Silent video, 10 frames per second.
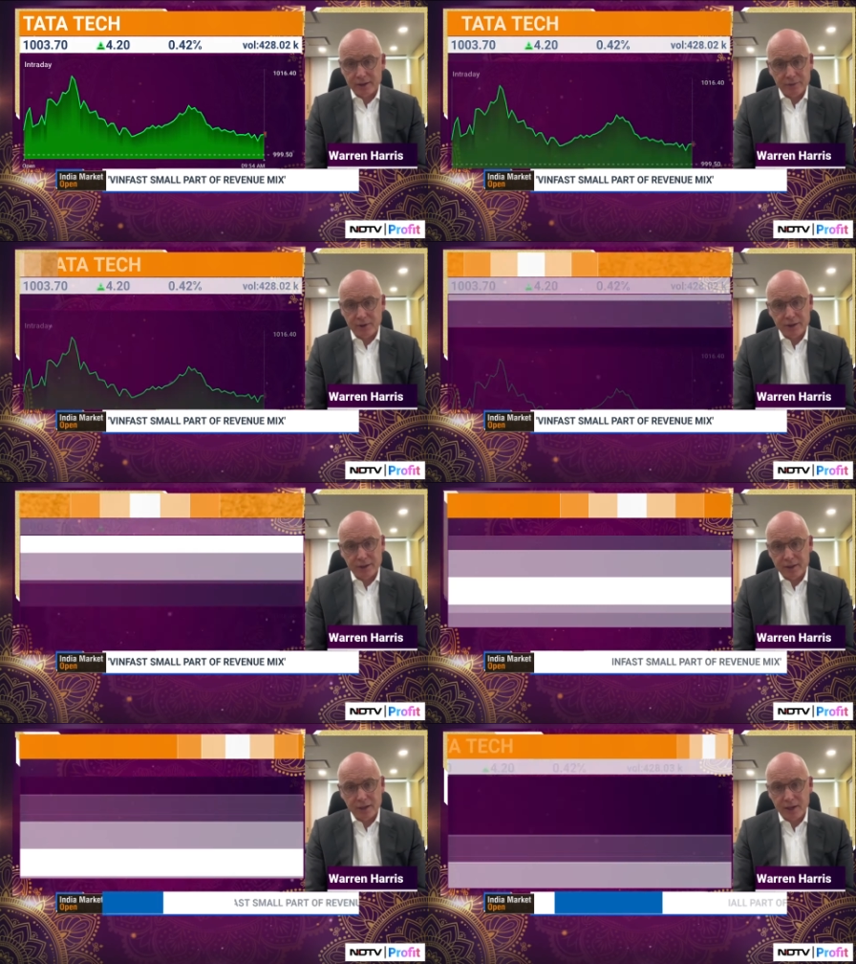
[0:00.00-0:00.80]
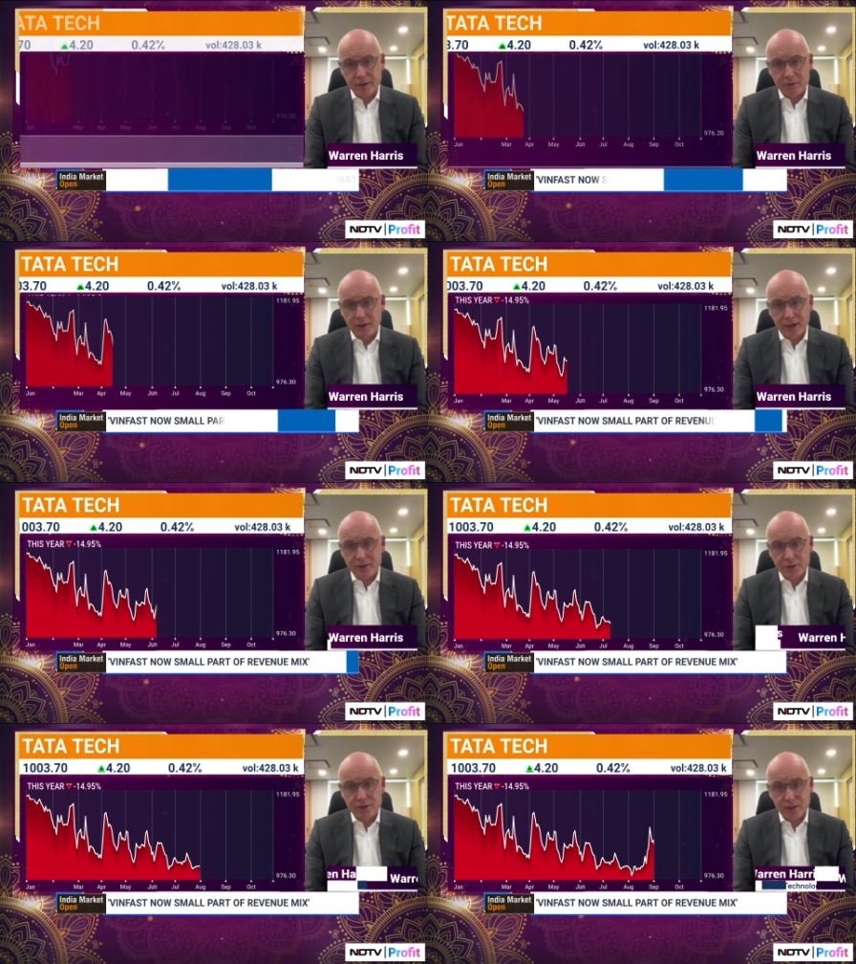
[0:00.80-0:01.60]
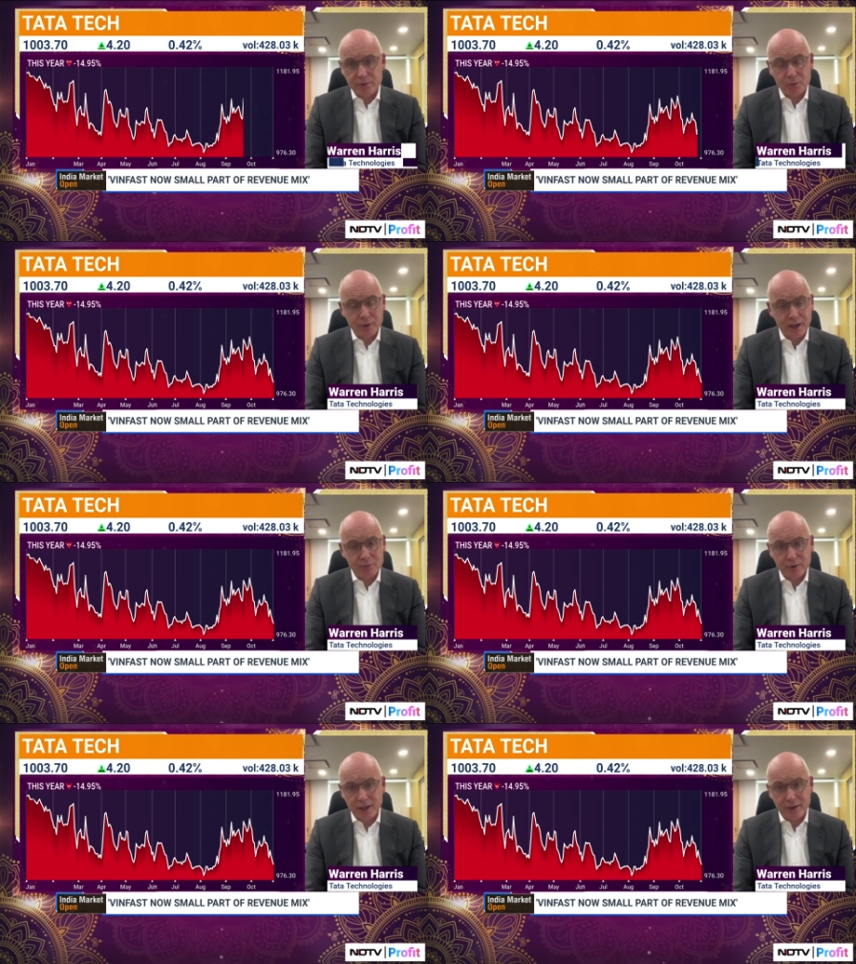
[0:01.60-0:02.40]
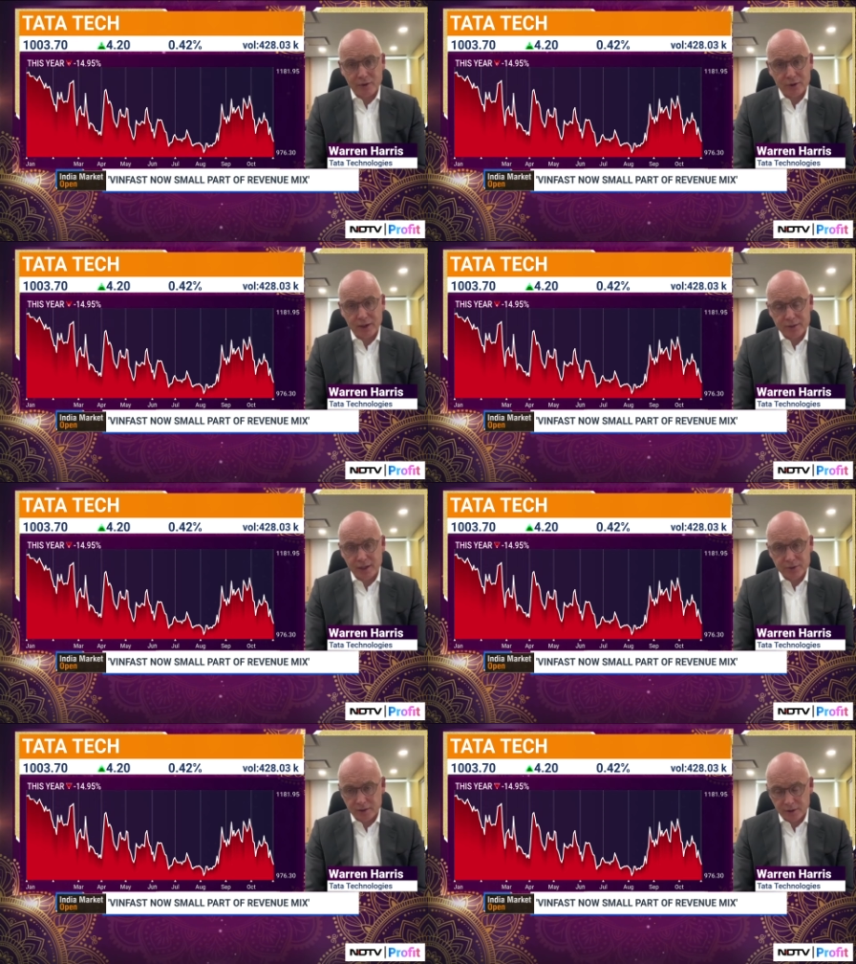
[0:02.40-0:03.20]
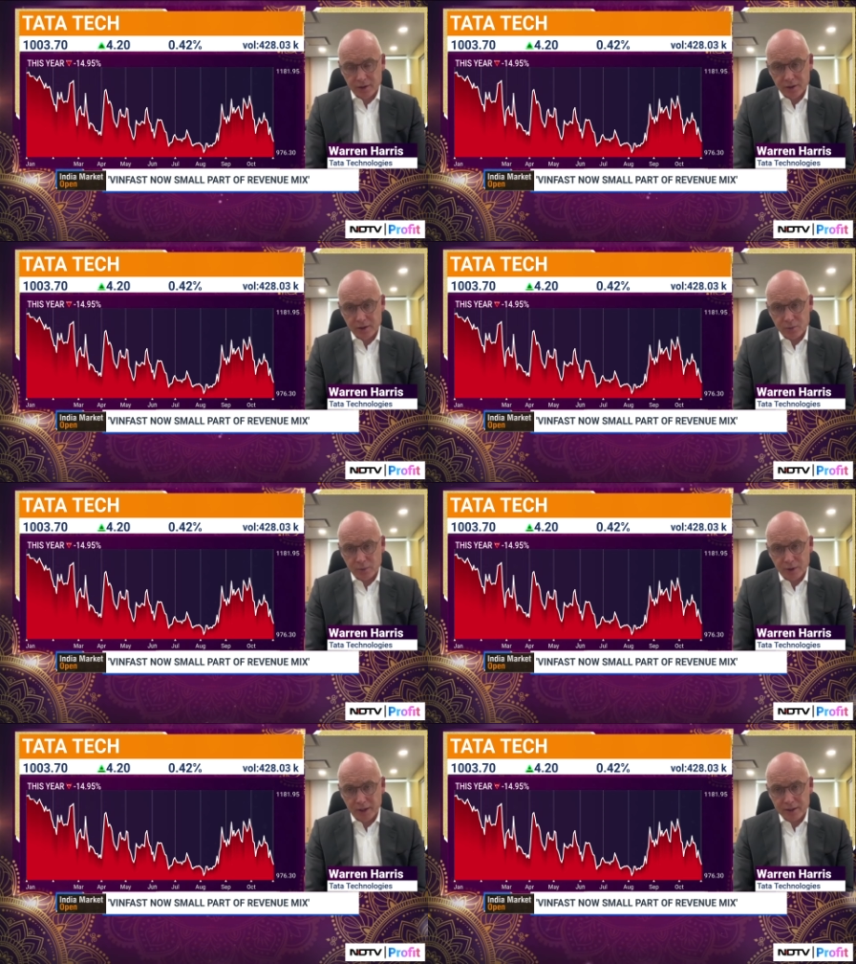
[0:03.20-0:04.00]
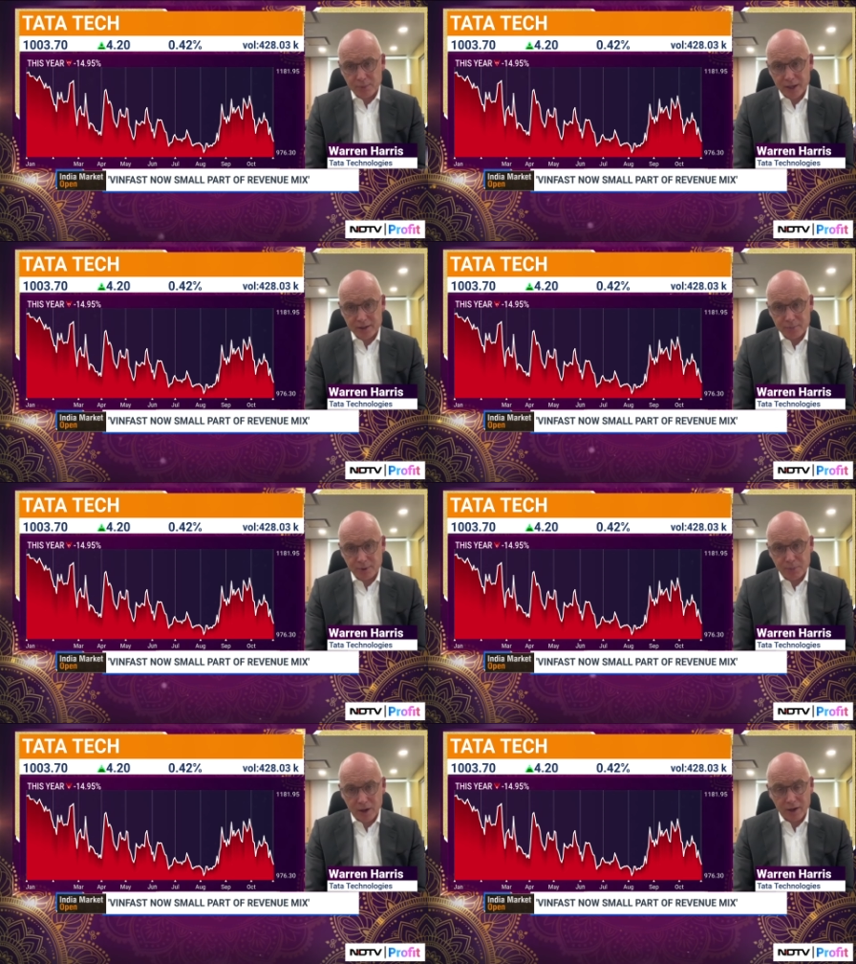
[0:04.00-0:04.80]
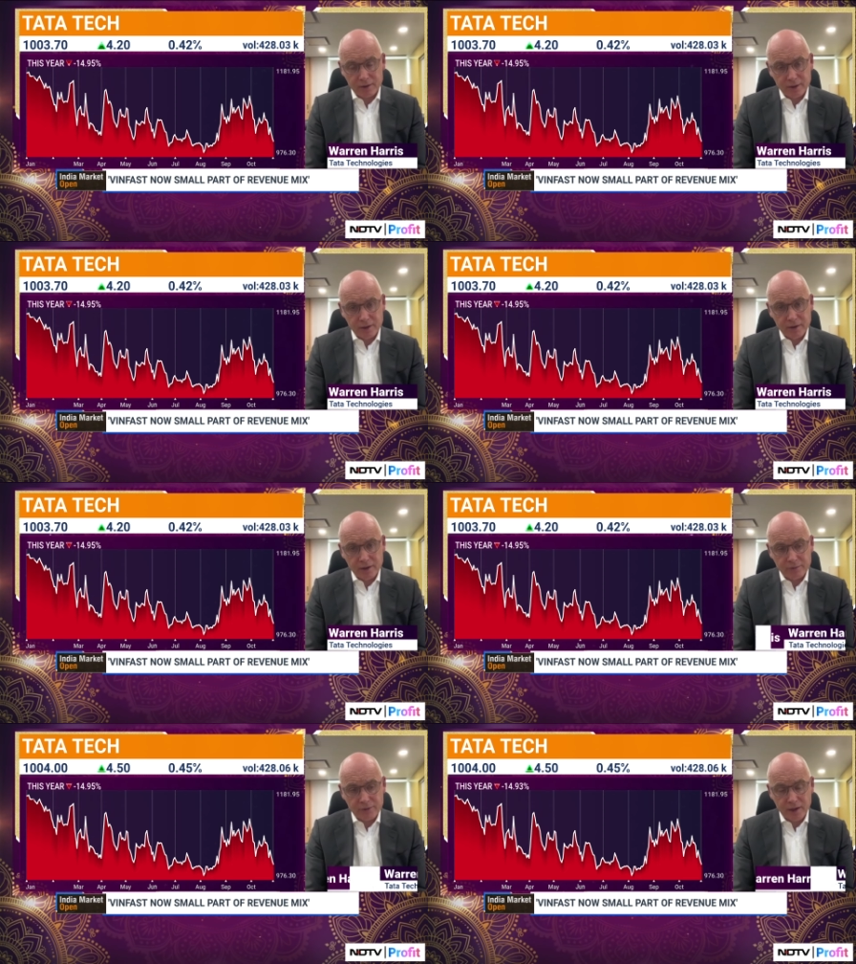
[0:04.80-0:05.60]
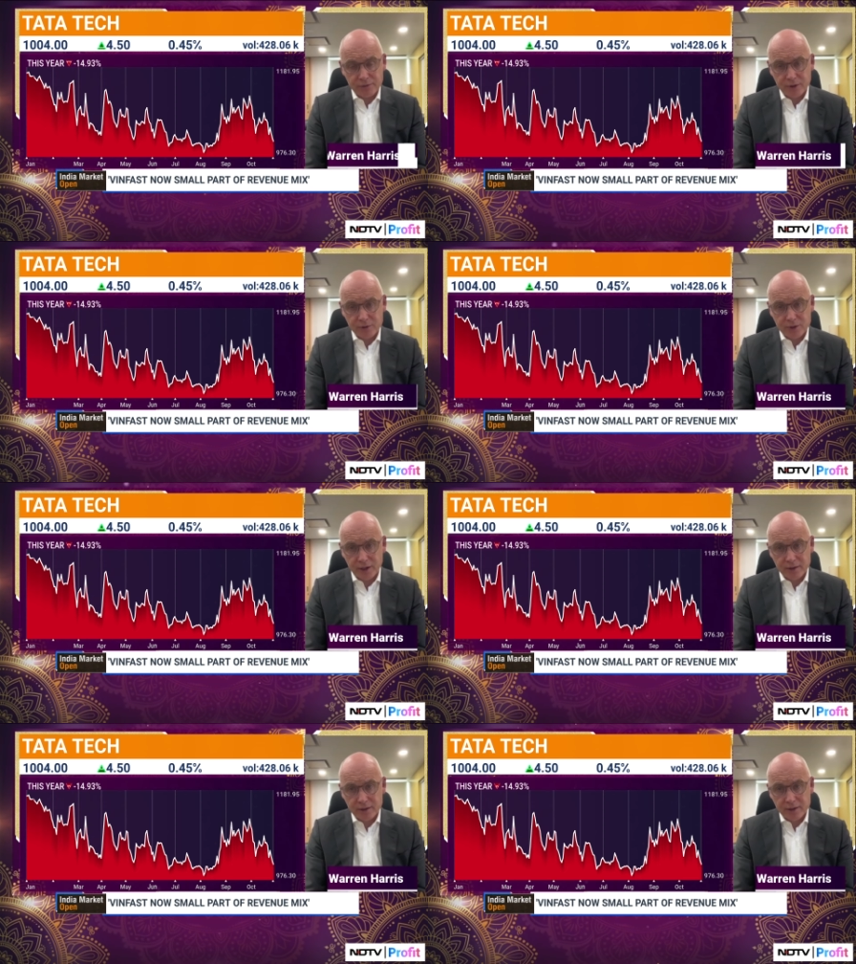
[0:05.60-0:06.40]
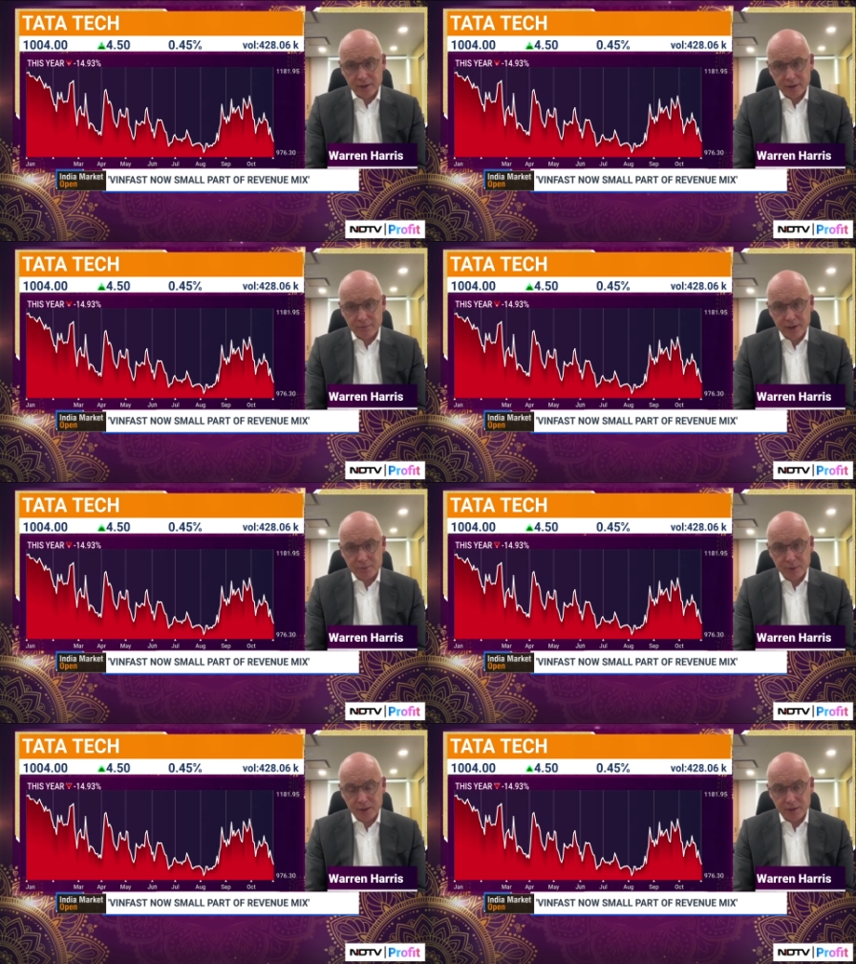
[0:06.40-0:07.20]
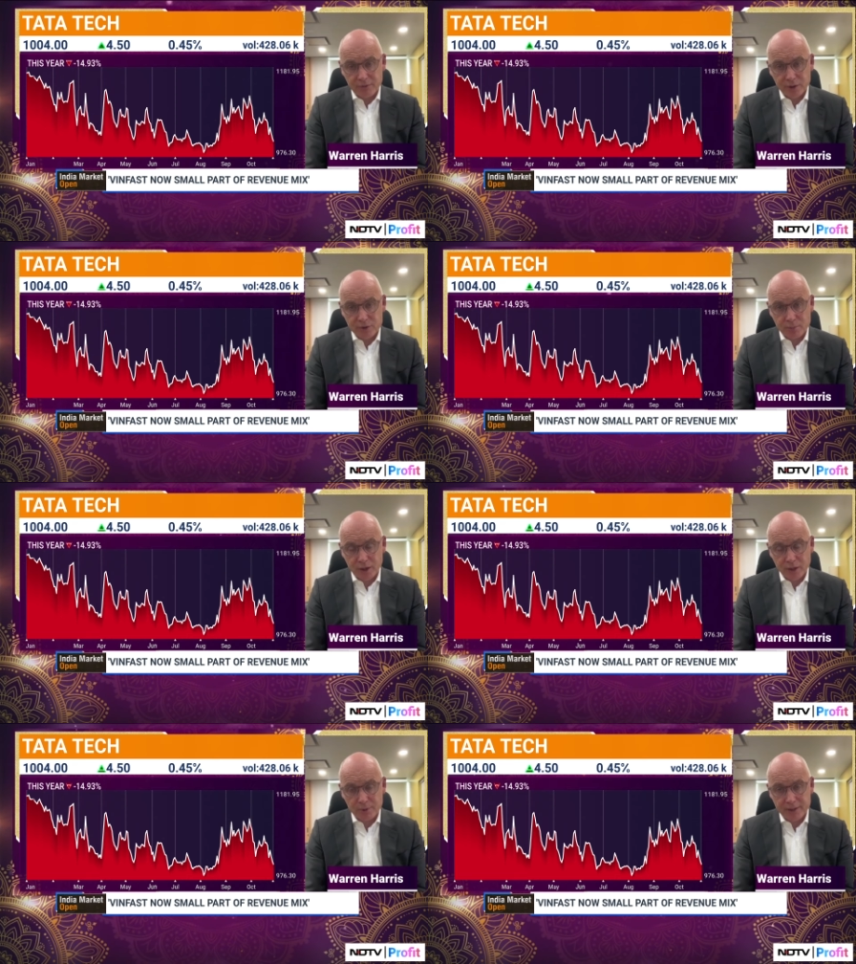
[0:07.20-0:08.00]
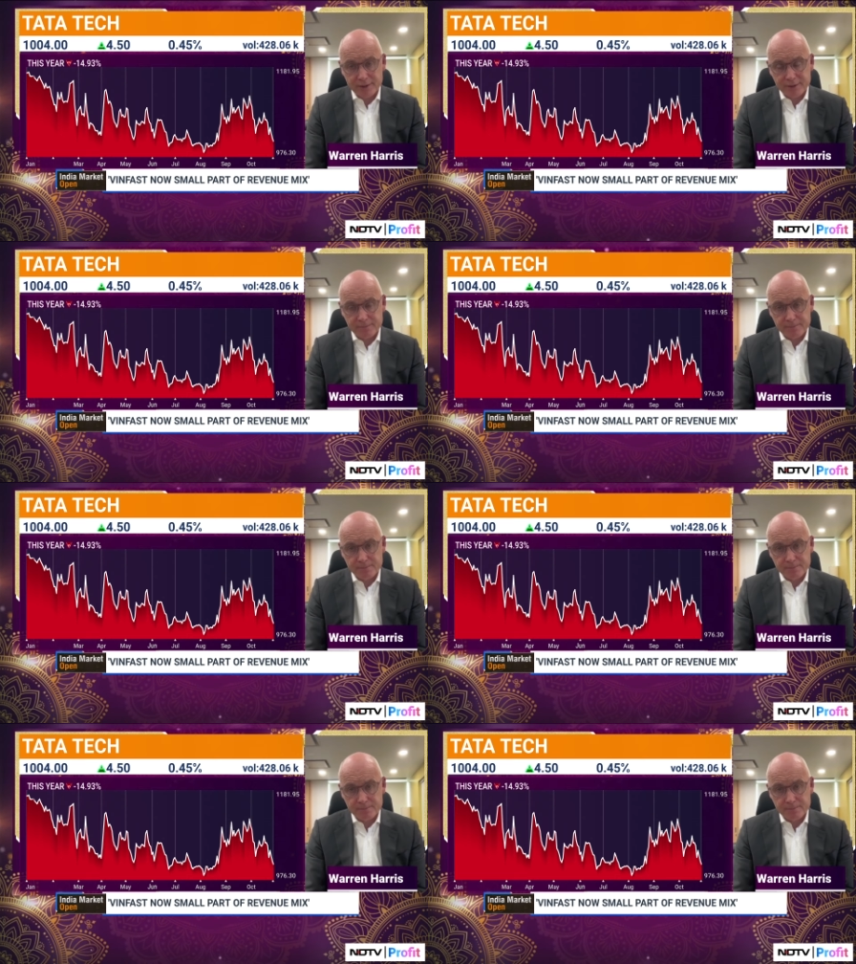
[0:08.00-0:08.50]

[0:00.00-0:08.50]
given the relationship that we have with that organization, we would expect to be part of their future investment and future product plans.